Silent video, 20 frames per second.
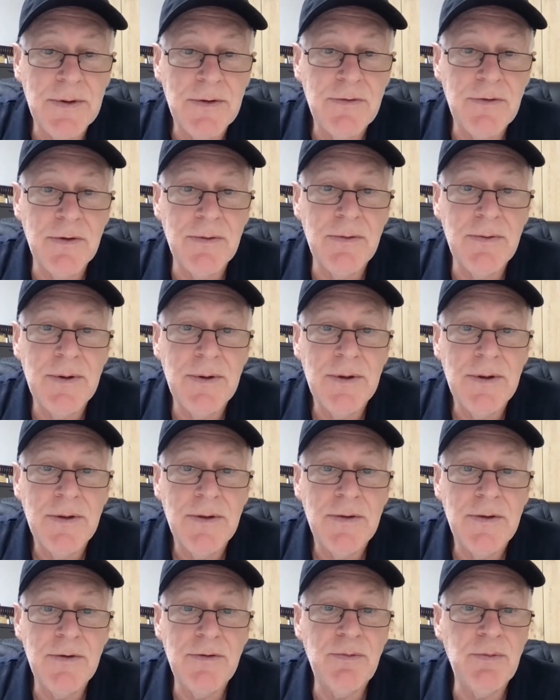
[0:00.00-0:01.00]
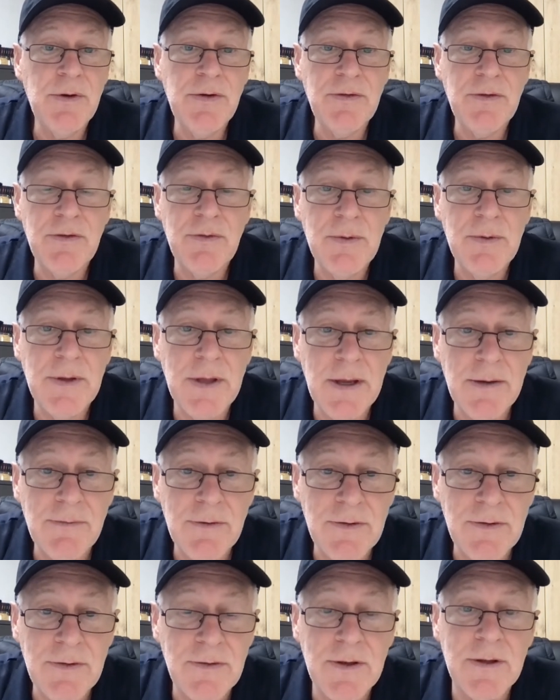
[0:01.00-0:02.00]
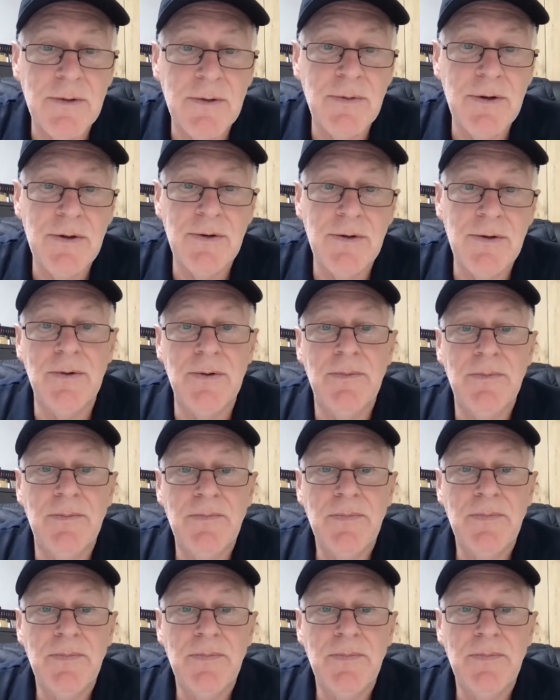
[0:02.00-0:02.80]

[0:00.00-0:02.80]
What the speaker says: So there's risks with everything that we do.